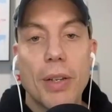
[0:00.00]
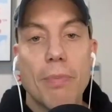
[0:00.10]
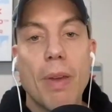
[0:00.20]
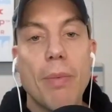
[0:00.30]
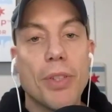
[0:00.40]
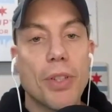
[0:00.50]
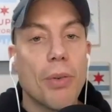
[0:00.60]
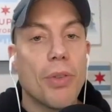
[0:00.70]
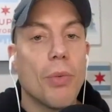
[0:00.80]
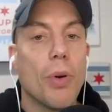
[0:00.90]
maybe start with
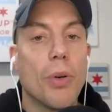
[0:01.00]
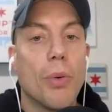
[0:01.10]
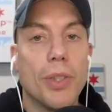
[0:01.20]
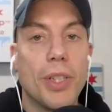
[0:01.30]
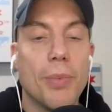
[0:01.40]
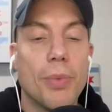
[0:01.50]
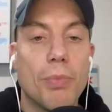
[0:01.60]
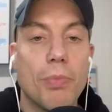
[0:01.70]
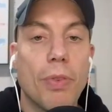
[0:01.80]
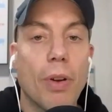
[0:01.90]
the 101 tips
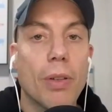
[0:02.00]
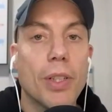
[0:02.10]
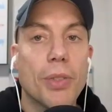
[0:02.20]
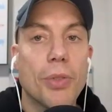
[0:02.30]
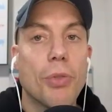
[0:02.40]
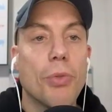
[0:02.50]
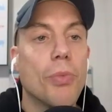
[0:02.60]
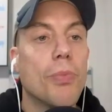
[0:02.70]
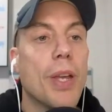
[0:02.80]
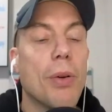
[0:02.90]
for our listeners who
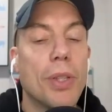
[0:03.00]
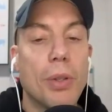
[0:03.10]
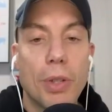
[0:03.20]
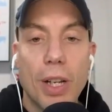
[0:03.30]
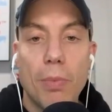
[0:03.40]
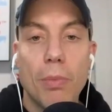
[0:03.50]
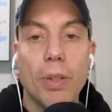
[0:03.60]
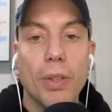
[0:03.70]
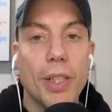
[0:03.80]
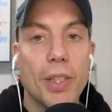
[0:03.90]
they only own a couple
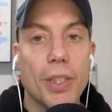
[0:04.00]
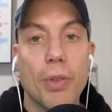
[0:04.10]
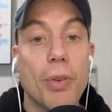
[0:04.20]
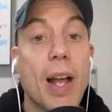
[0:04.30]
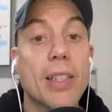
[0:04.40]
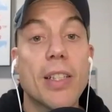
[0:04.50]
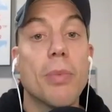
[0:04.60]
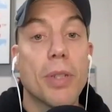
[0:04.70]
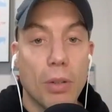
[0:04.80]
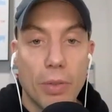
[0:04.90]
buildings, you know, they're not
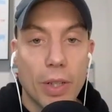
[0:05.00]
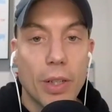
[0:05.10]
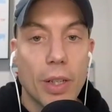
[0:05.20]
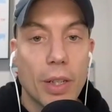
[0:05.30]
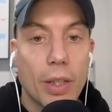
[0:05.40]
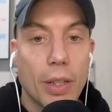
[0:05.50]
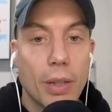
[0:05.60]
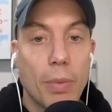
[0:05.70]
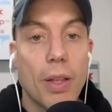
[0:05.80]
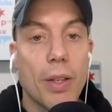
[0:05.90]
Selbakovic,
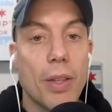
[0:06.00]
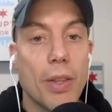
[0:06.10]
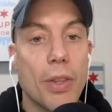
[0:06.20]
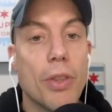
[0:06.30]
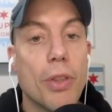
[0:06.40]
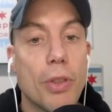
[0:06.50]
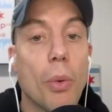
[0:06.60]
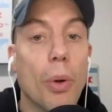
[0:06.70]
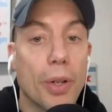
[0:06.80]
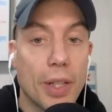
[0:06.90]
but they're
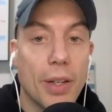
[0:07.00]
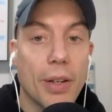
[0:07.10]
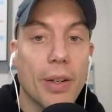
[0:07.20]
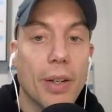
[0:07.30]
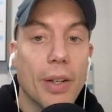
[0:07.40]
working there.